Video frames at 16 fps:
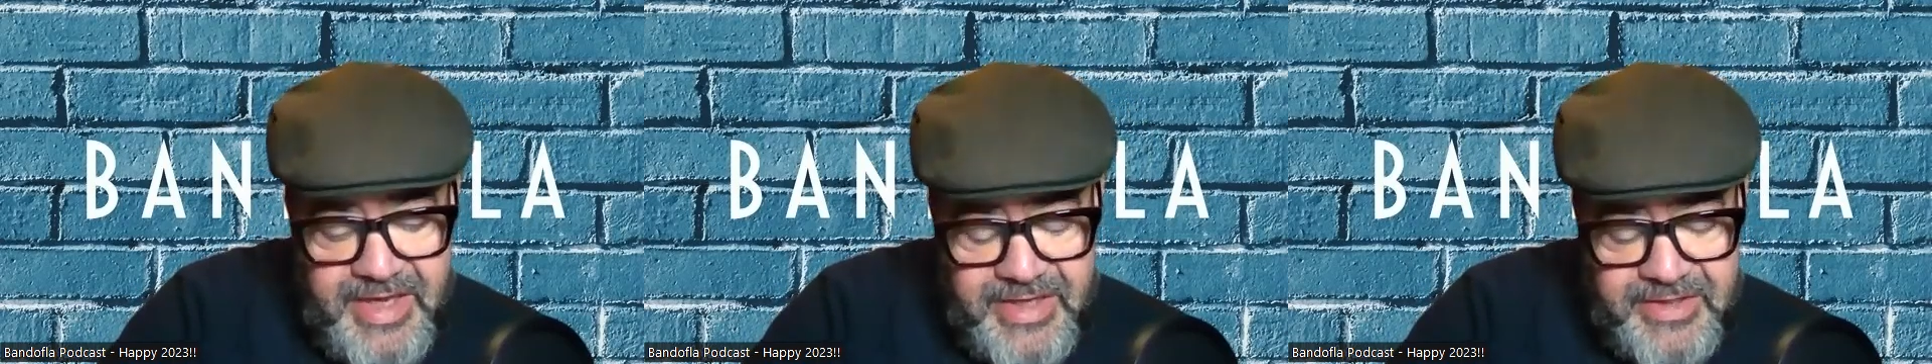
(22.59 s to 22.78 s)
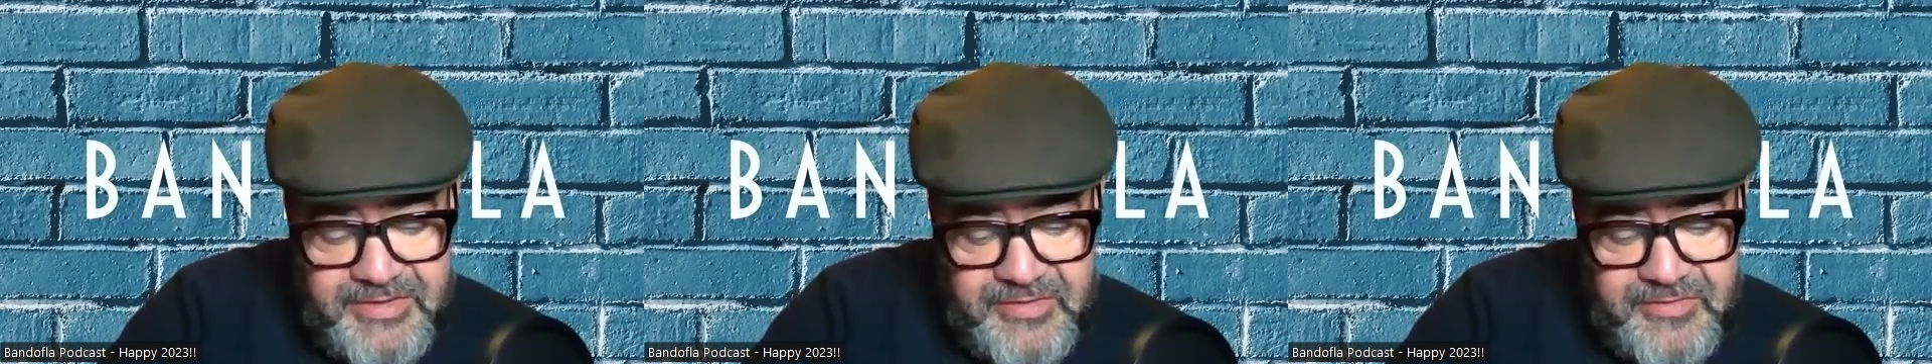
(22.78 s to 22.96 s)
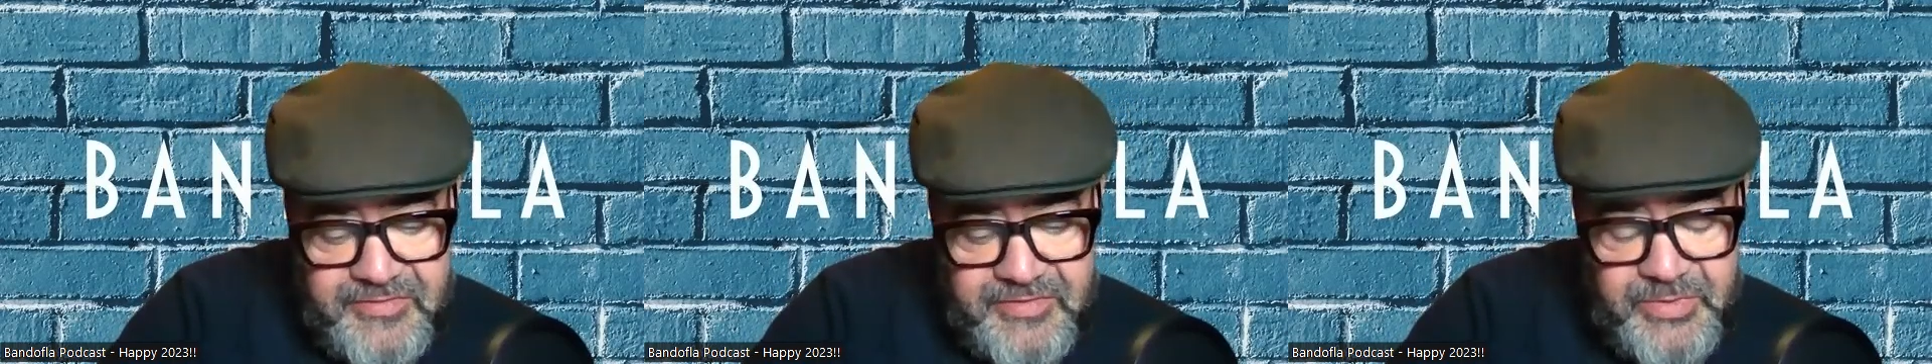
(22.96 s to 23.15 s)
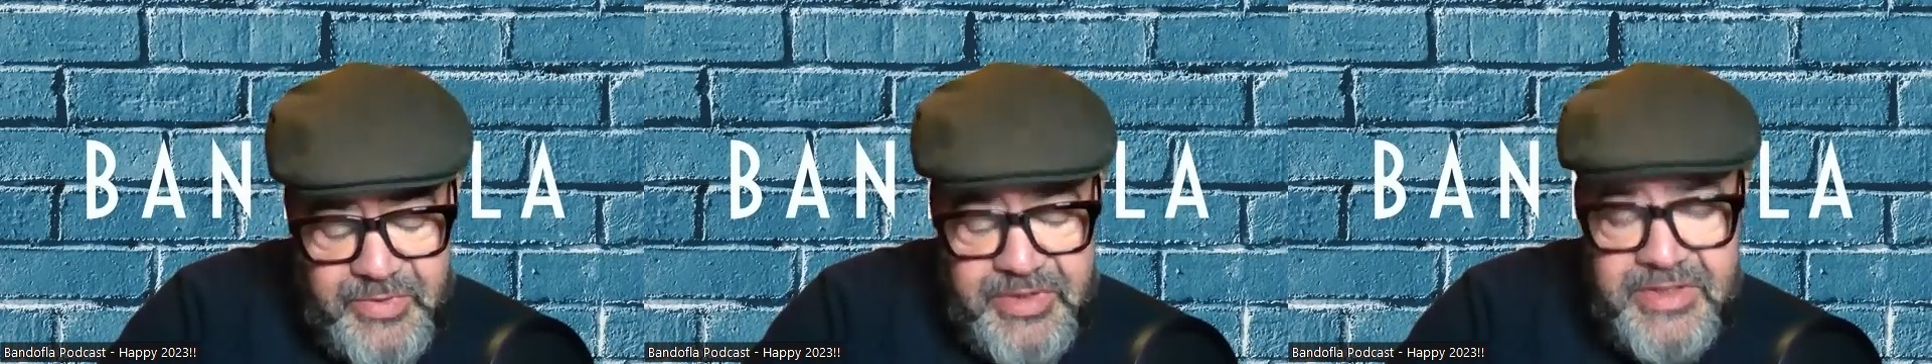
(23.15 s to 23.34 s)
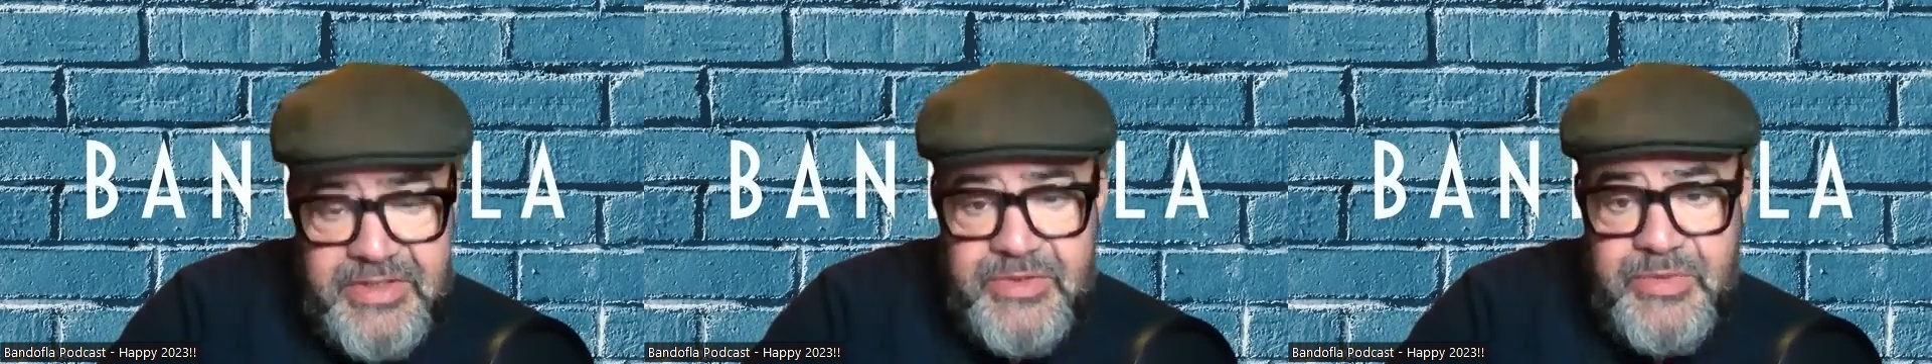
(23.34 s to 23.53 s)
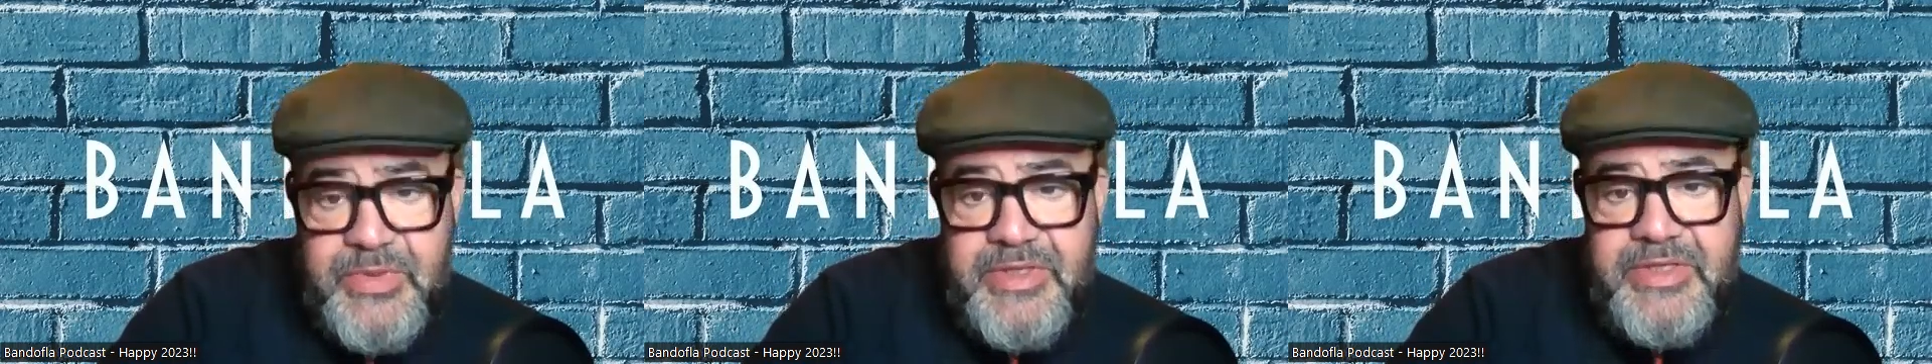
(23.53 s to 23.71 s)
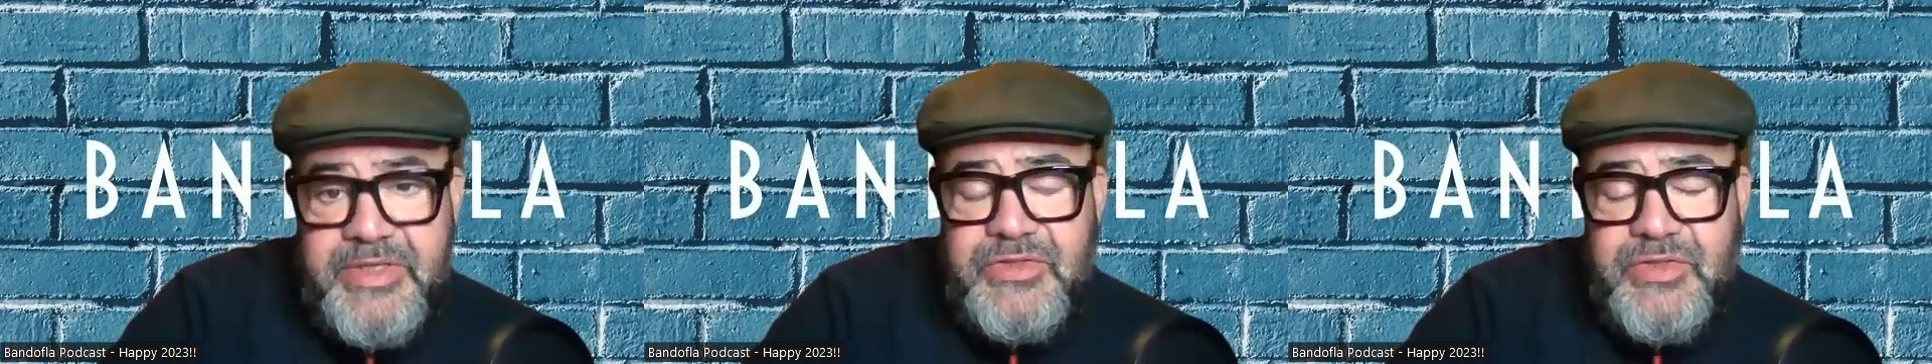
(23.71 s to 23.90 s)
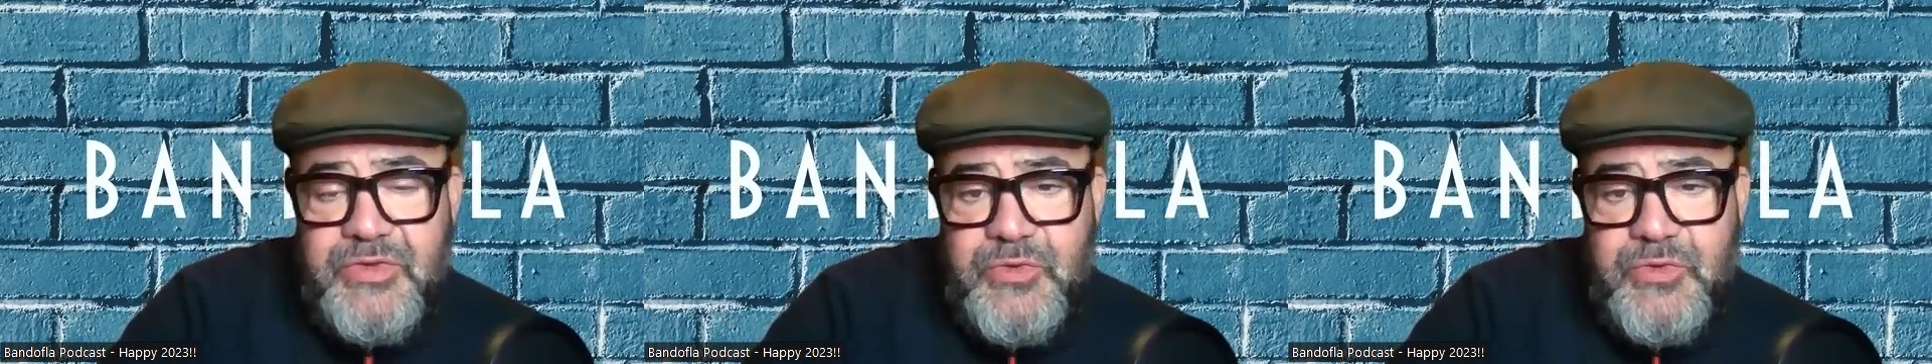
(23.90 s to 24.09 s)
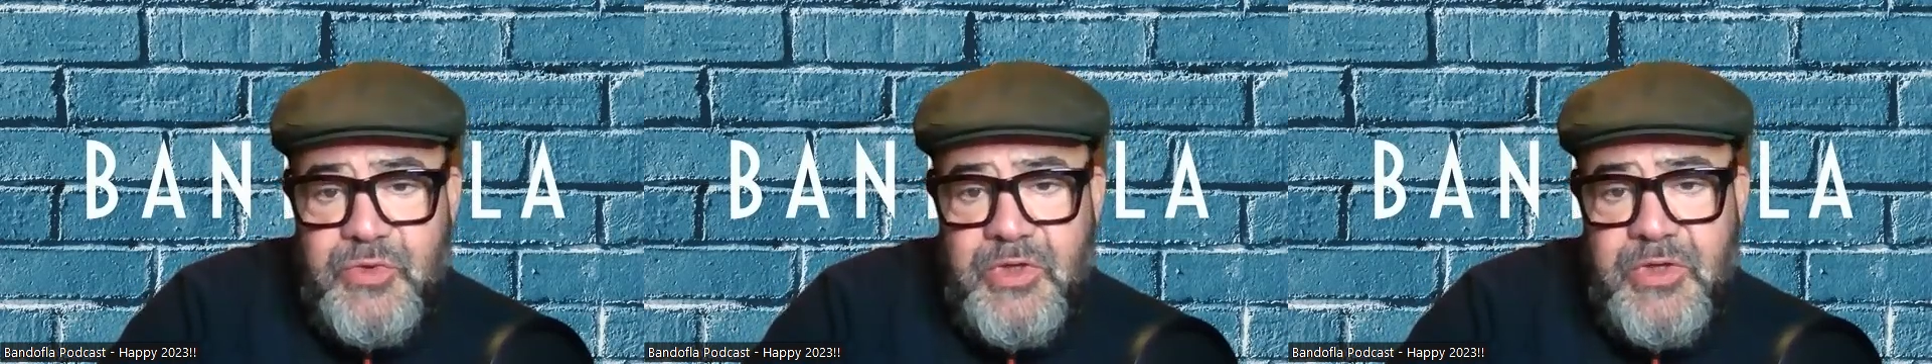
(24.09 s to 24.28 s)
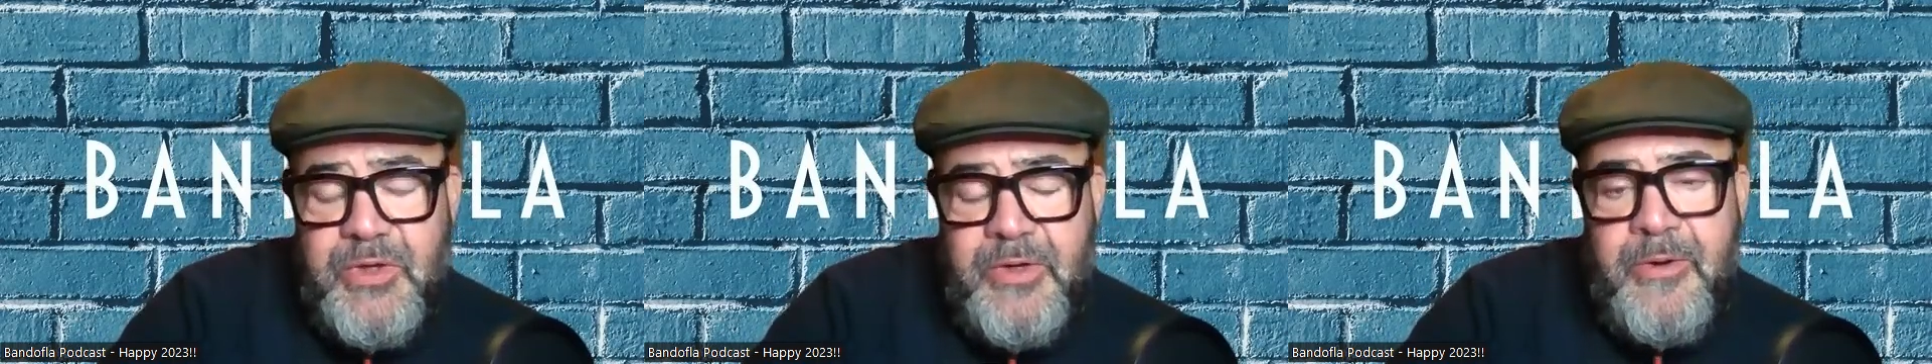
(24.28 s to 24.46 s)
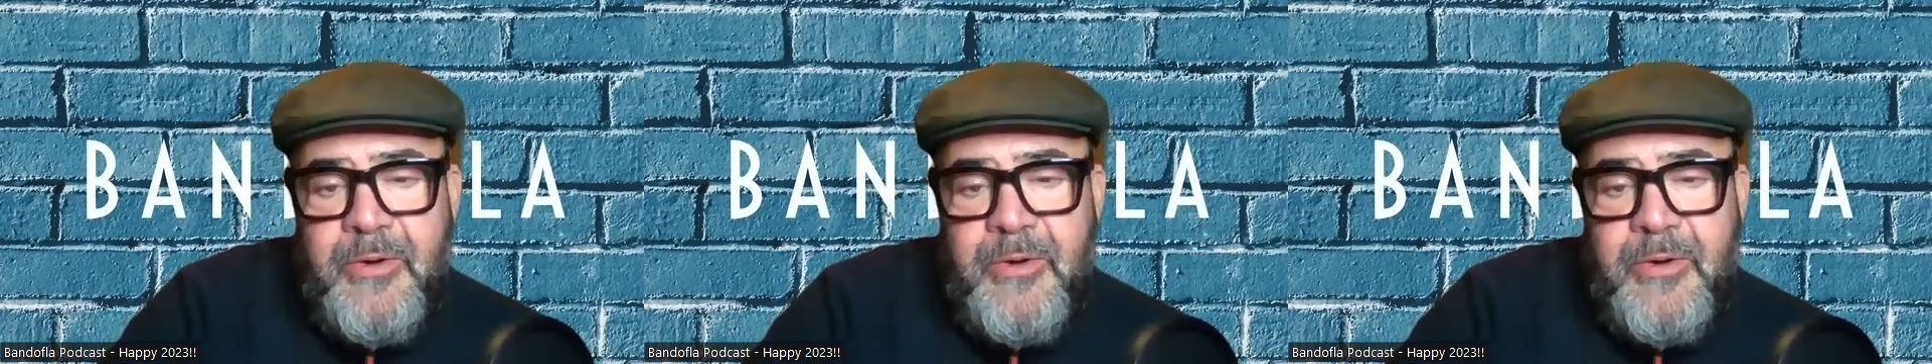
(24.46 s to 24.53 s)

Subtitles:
end of 2022.